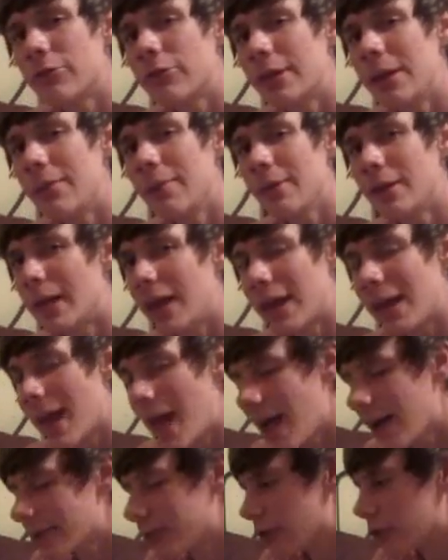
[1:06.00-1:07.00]
seemed like
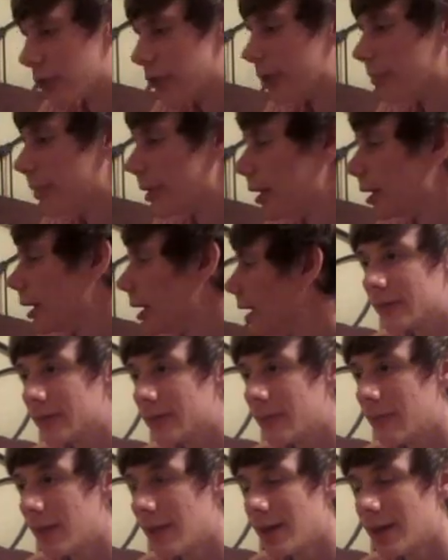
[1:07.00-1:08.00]
actors to me.
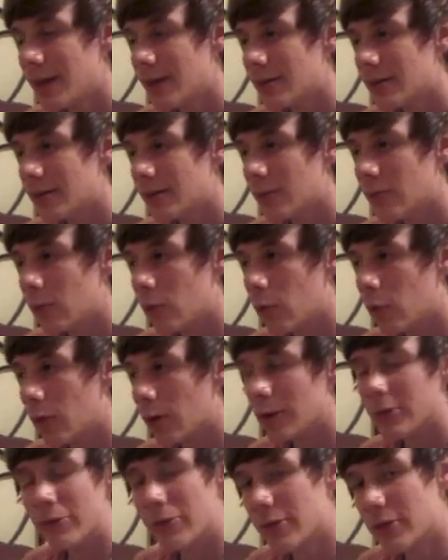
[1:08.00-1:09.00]
To make it
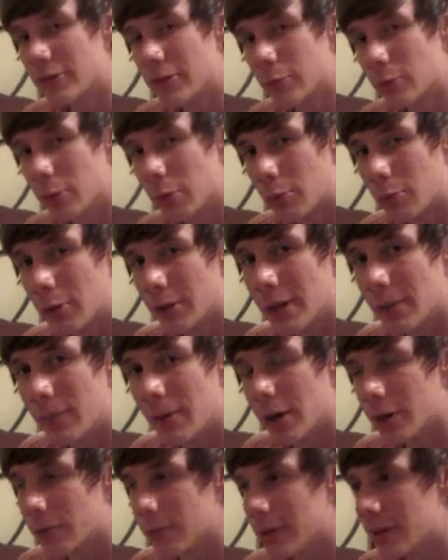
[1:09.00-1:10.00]
worse, and this is what really
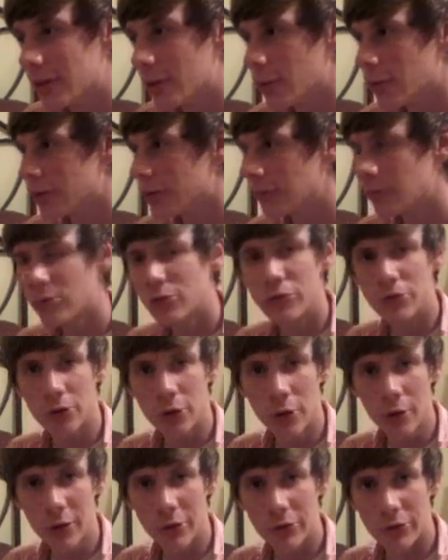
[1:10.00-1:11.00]
bugged me, there was some
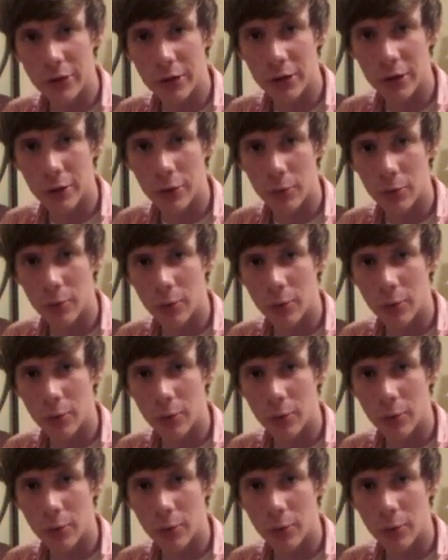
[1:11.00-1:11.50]
jerk she knew.